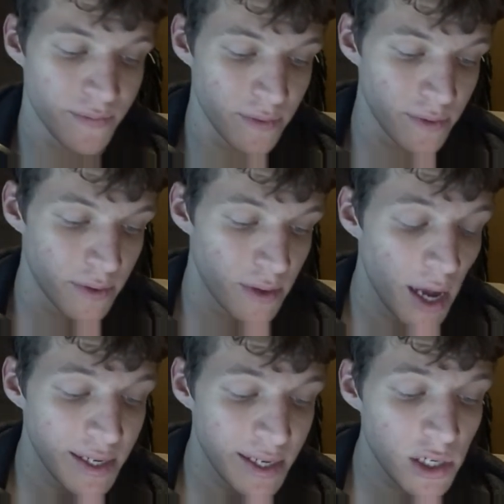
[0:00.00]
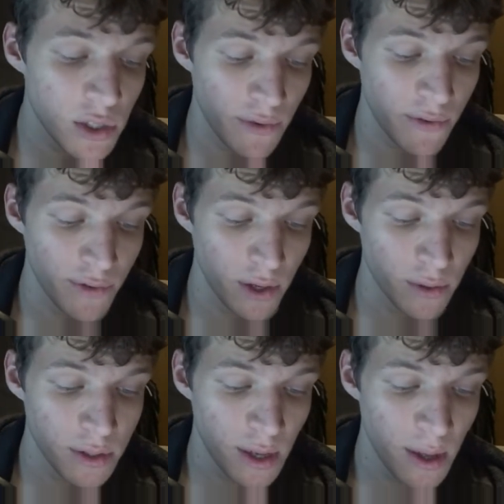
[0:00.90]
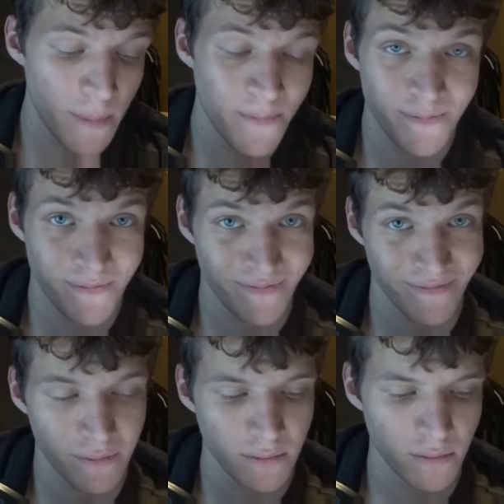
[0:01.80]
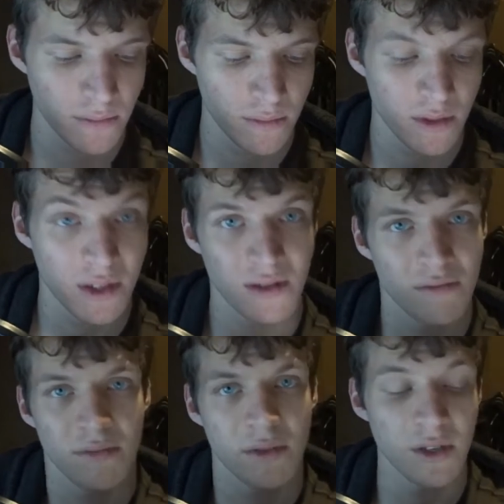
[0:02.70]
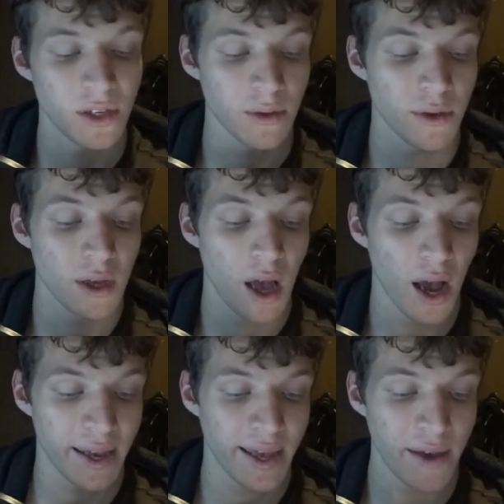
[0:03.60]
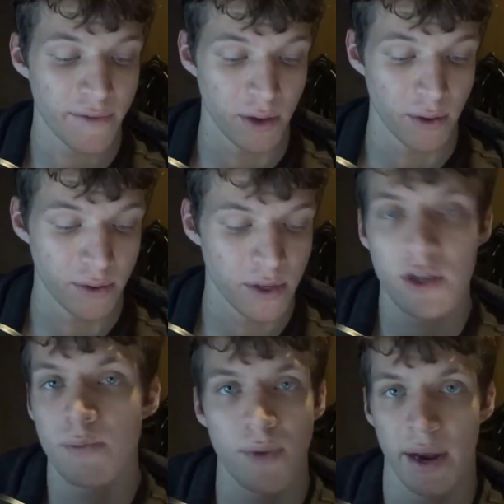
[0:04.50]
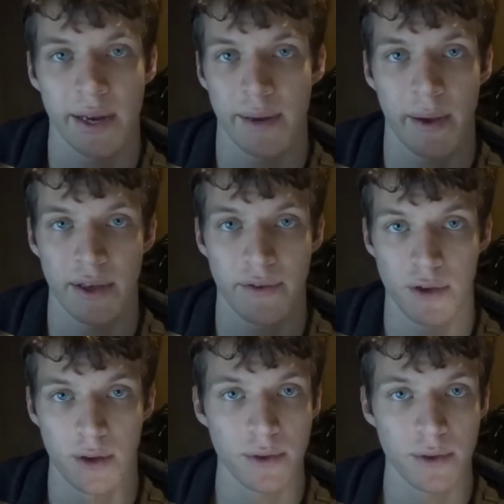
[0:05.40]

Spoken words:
I didn't do it for views. You do. I get views. Bragging about your views.